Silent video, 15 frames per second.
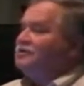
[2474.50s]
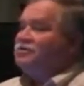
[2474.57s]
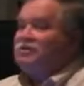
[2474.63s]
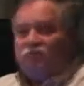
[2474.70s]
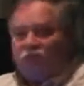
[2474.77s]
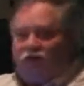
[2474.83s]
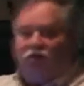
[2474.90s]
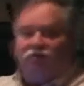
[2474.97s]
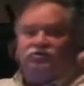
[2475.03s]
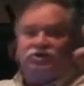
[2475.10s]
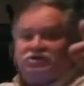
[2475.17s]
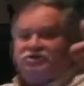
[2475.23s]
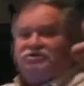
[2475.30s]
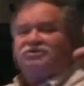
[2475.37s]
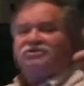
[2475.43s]
we know
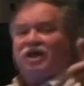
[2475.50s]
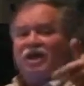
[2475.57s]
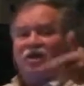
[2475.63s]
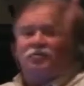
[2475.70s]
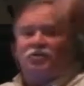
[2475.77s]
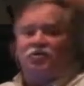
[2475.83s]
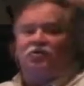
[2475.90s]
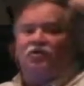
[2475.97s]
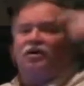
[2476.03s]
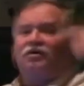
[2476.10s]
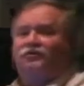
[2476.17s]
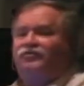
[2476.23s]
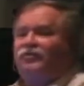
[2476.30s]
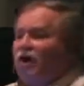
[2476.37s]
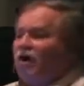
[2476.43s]
Jesus' name, we know God
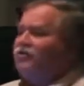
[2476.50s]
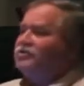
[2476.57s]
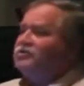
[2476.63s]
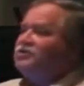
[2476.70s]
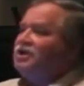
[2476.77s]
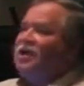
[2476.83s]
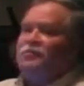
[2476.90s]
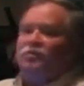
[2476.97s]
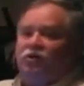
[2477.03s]
the Father's name,